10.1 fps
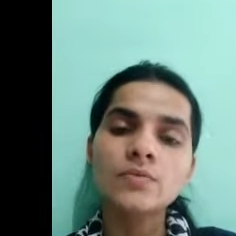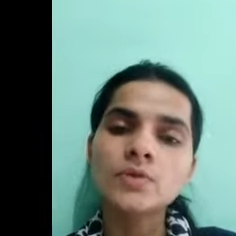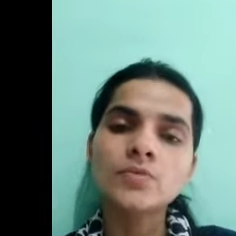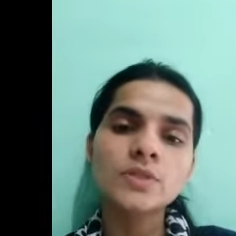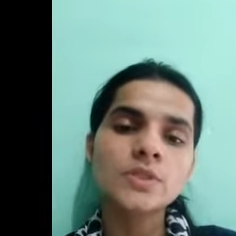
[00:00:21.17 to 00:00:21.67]

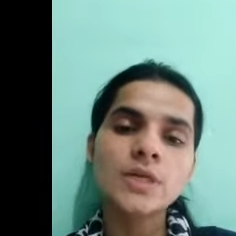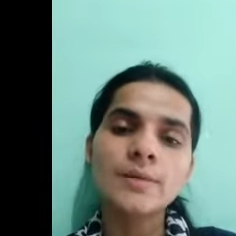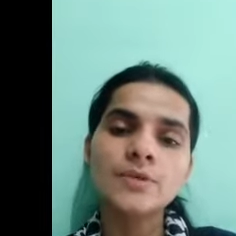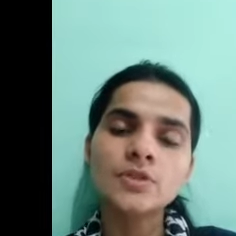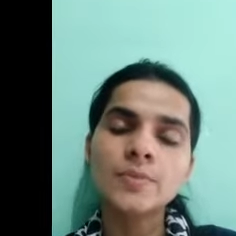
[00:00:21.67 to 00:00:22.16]
which was
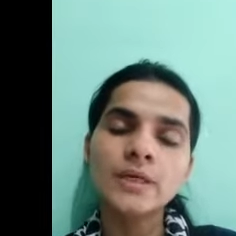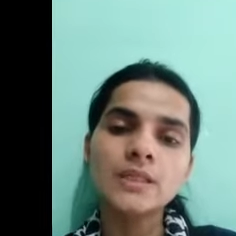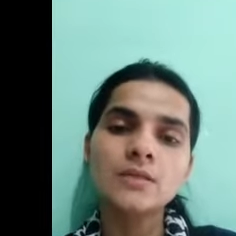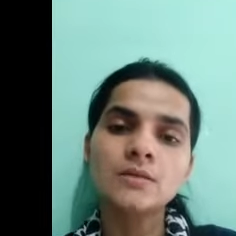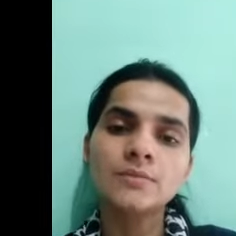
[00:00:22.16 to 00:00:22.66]
established by
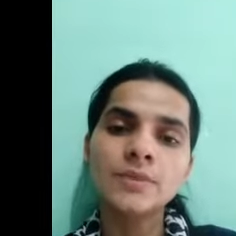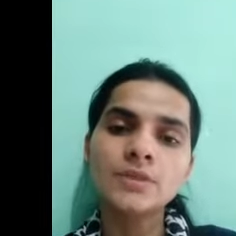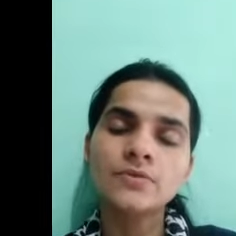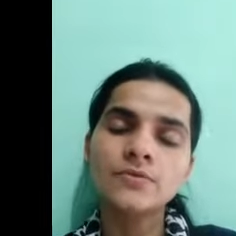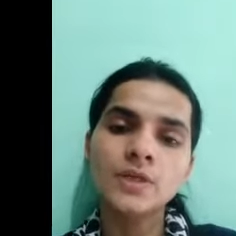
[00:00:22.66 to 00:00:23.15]
the
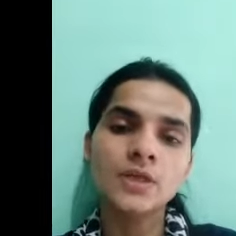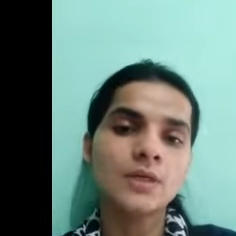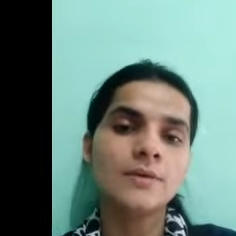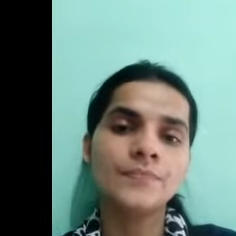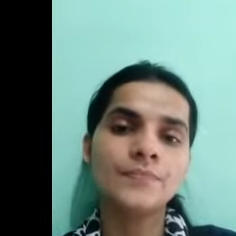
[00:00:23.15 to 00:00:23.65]
Government of
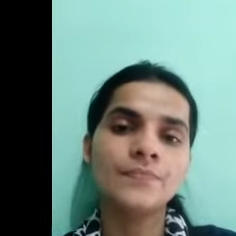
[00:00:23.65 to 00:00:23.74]
India.